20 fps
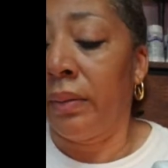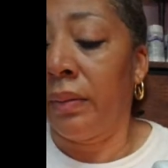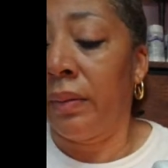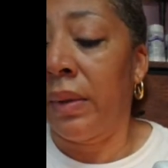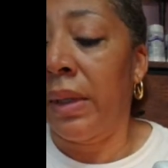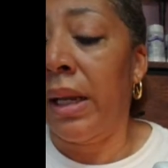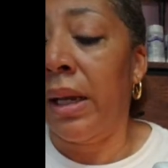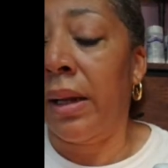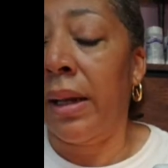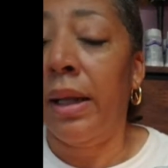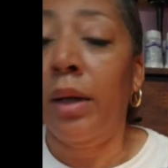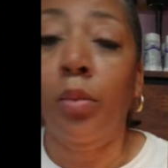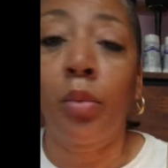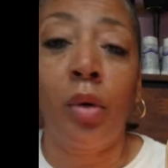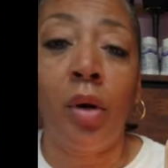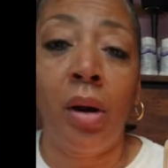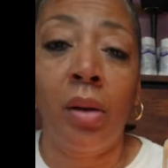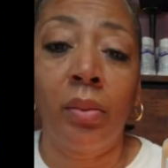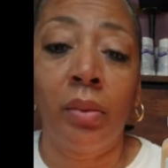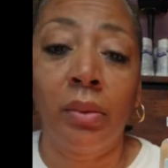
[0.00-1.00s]
Now I got a
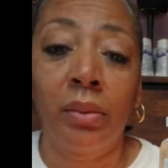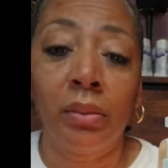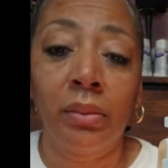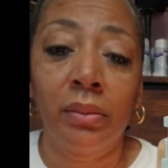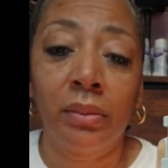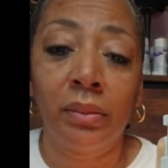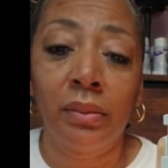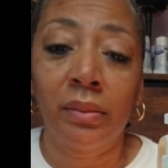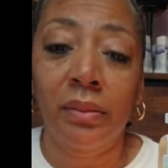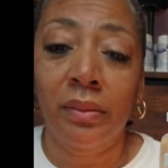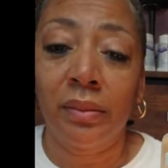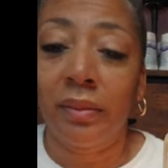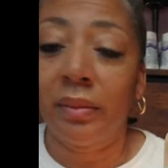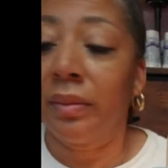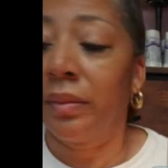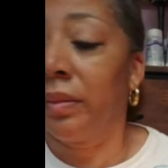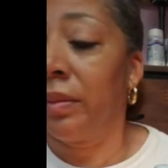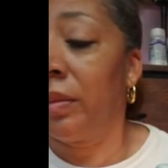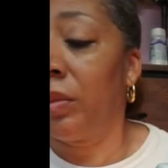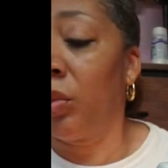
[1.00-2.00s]
problem,
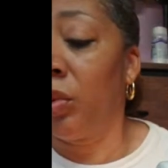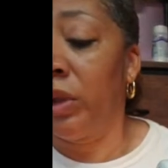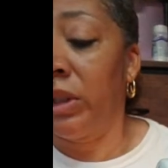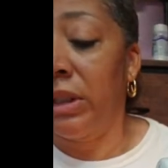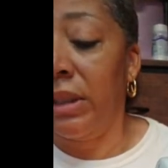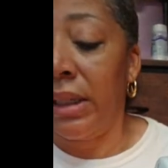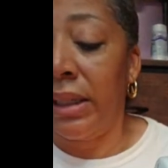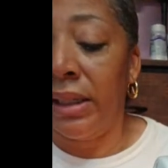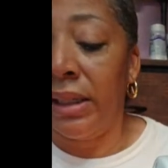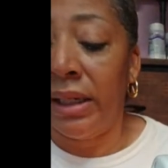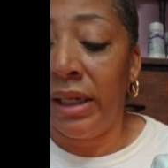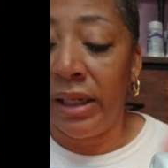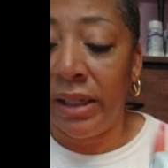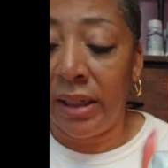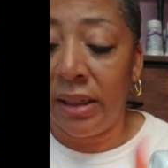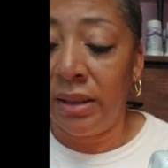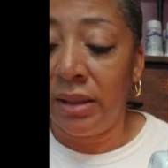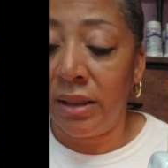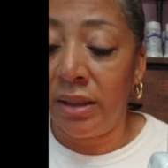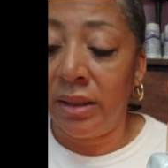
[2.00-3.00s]
which I didn't
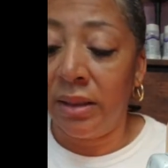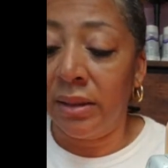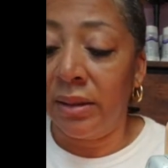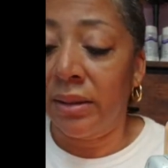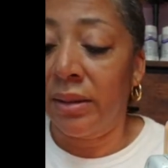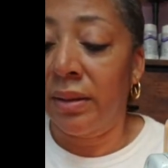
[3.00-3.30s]
catch this.